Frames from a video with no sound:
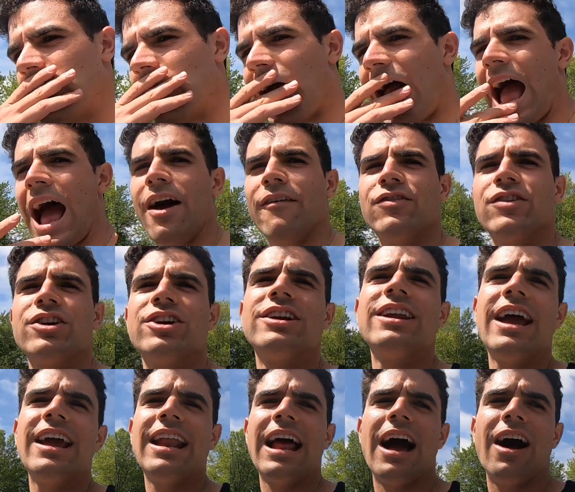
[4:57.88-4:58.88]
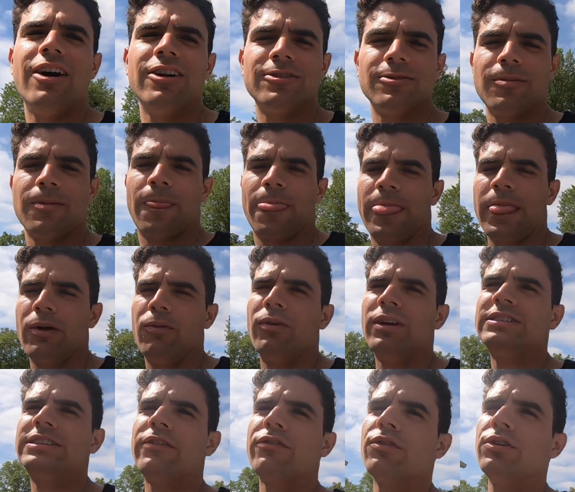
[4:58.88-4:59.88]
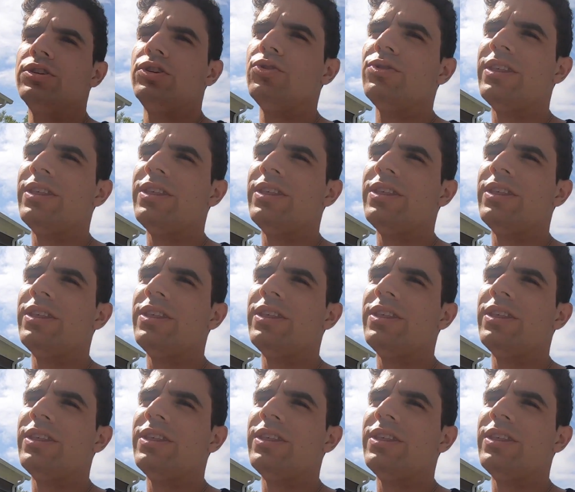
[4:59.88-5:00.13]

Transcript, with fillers: After a night out, what does everyone do?